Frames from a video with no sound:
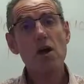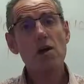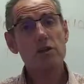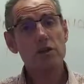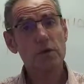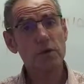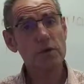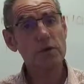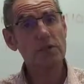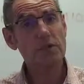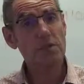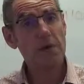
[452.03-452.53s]

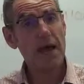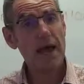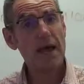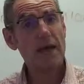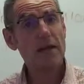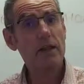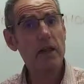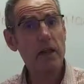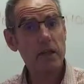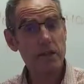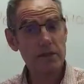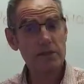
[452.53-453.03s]
So we used to pay a
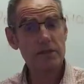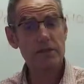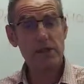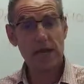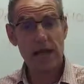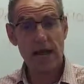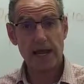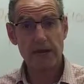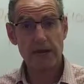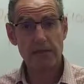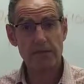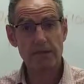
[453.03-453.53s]
lot of
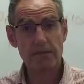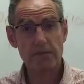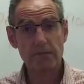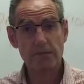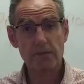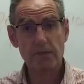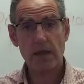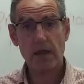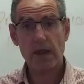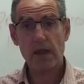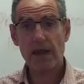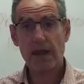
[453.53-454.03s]
tax.
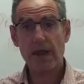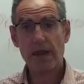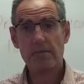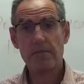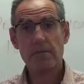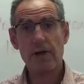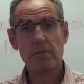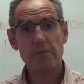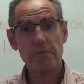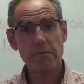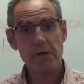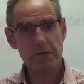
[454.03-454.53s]

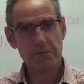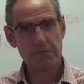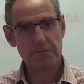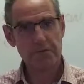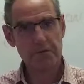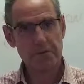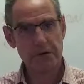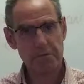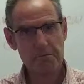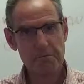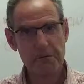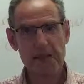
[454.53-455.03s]
I'm not
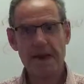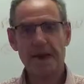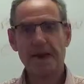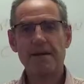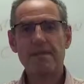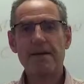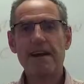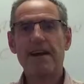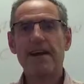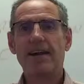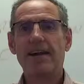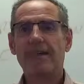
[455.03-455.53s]
complaining
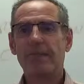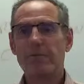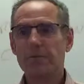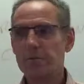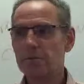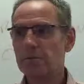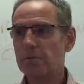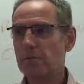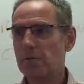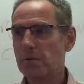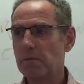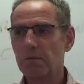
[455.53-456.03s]
about it.
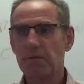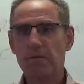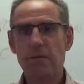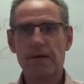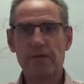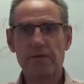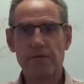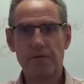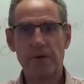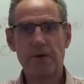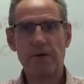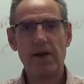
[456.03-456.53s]
We're
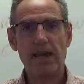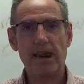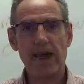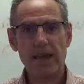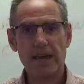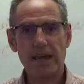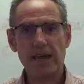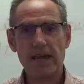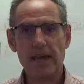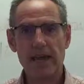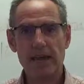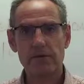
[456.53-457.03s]
a very
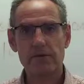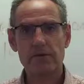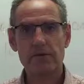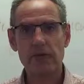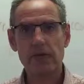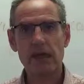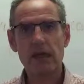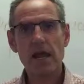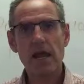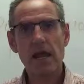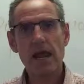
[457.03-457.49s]
lucky country.